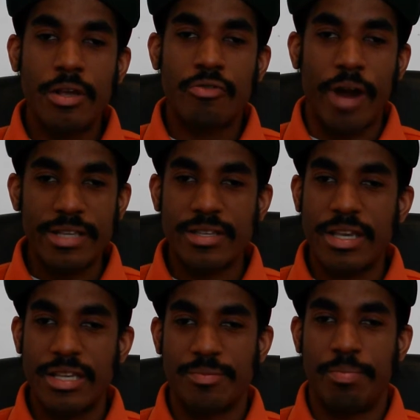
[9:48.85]

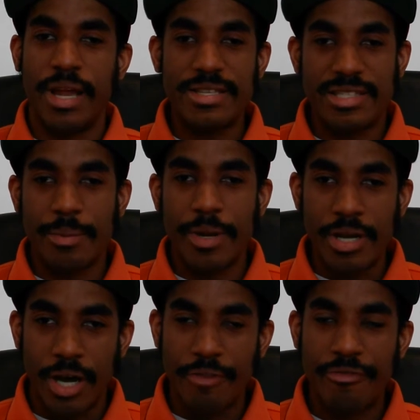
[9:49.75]
Christ has blessed them
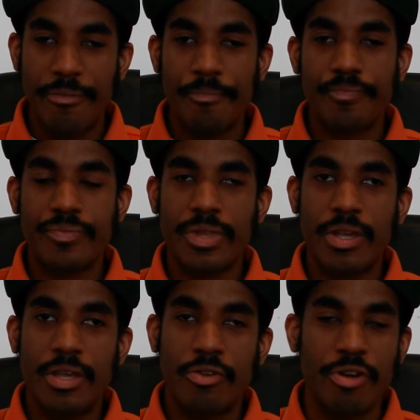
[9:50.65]
enough,
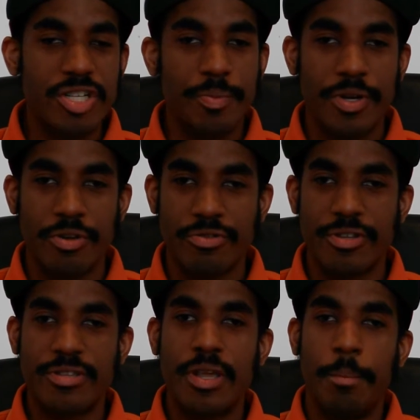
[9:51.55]
Christian
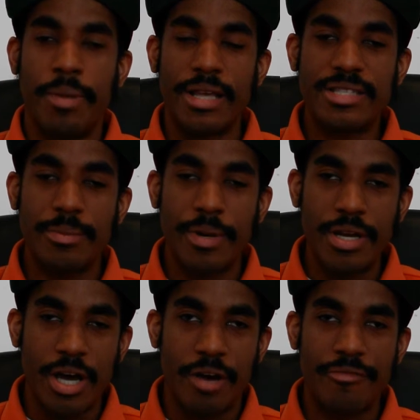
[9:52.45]
producers, blessed them
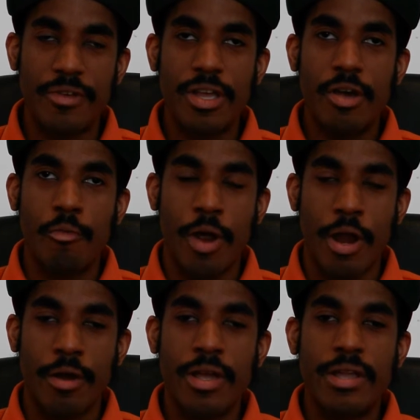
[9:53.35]
enough
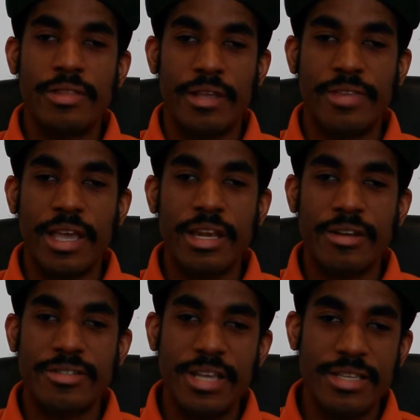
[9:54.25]
where they're taking
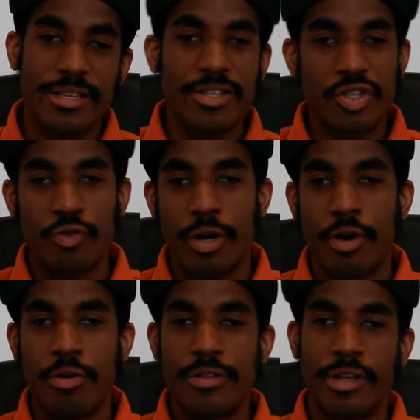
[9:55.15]
their season to a
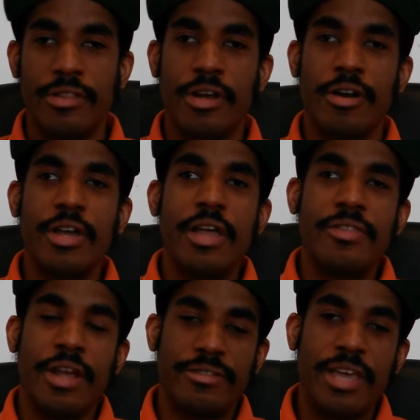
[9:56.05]
whole they're
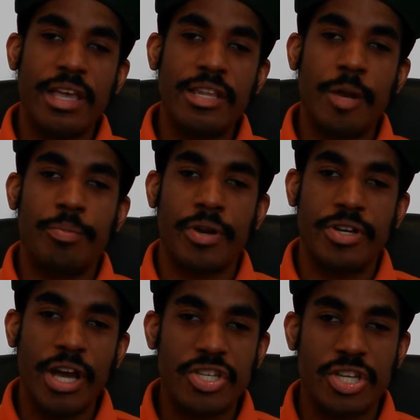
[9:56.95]
they're taking their
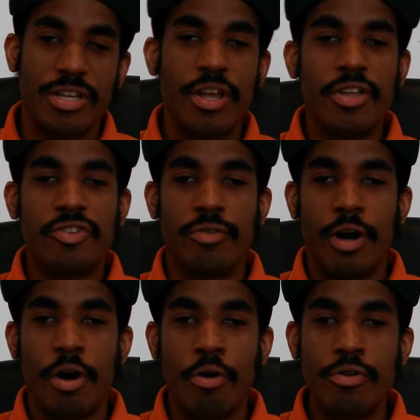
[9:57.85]
production to a
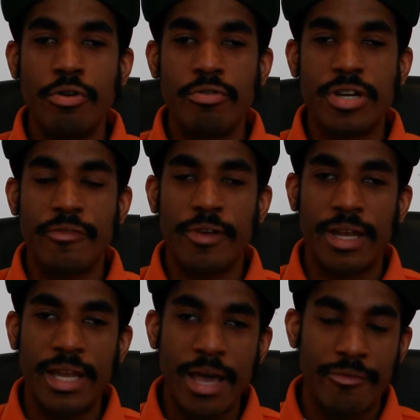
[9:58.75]
whole new
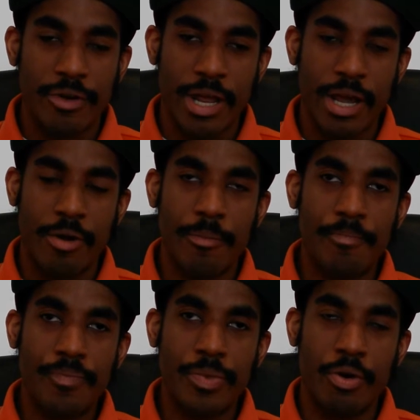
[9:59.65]
different level now.
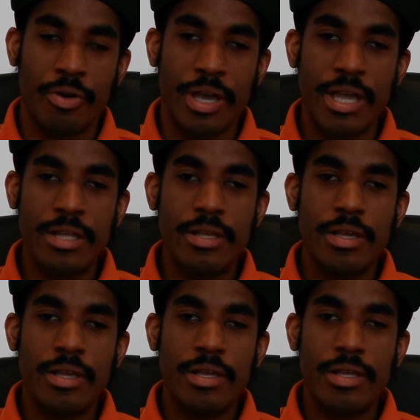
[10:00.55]
Okay?
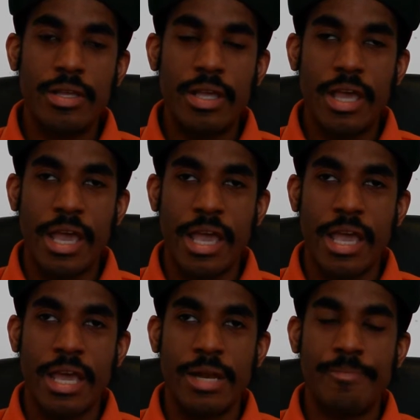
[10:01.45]

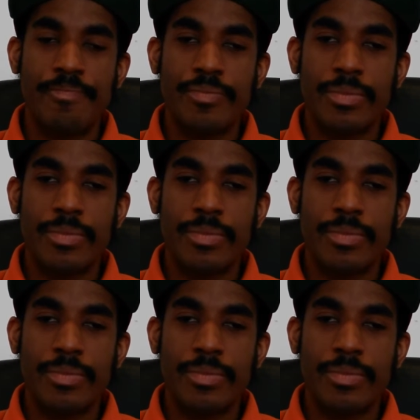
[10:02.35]
And